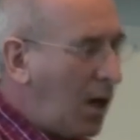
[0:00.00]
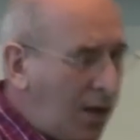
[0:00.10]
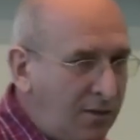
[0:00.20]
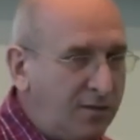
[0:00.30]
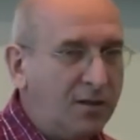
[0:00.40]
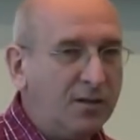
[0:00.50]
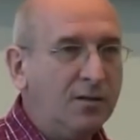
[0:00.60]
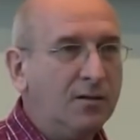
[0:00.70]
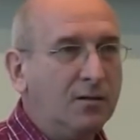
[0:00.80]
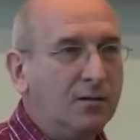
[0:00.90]

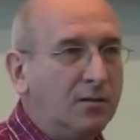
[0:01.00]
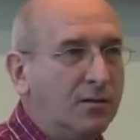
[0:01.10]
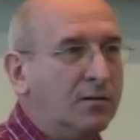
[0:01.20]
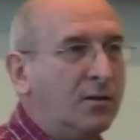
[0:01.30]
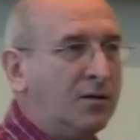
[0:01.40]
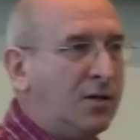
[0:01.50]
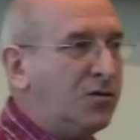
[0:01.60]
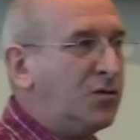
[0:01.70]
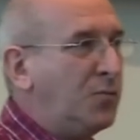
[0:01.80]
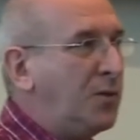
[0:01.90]
Anything that
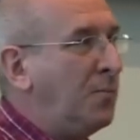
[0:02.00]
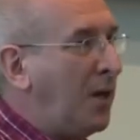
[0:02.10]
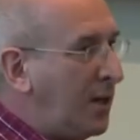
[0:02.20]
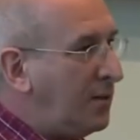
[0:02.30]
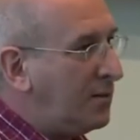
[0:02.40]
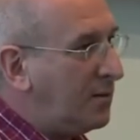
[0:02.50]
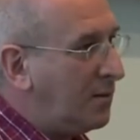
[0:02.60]
needs to be made